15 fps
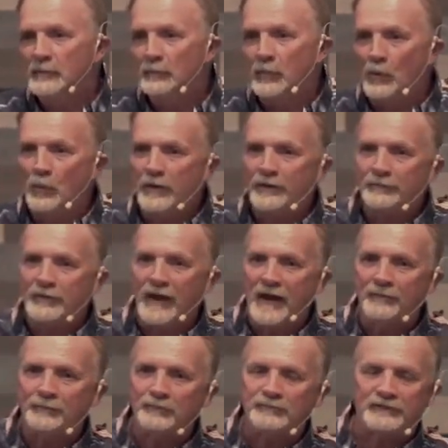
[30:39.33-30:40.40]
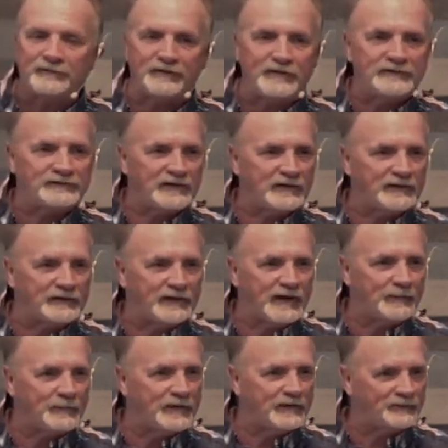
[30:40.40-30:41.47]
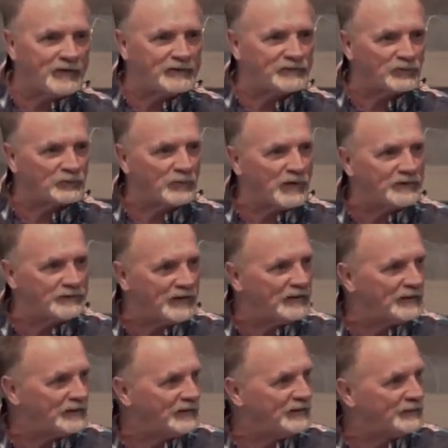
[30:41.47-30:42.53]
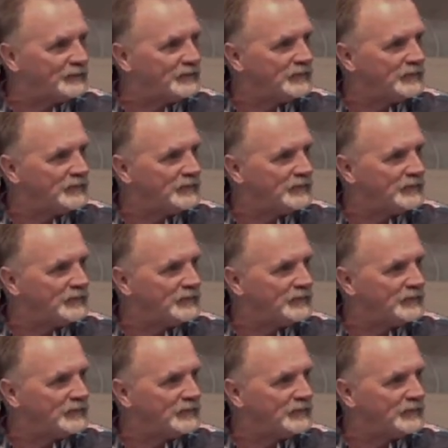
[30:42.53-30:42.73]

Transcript: But what happens if he's yelling at me if I turn around and yell at him?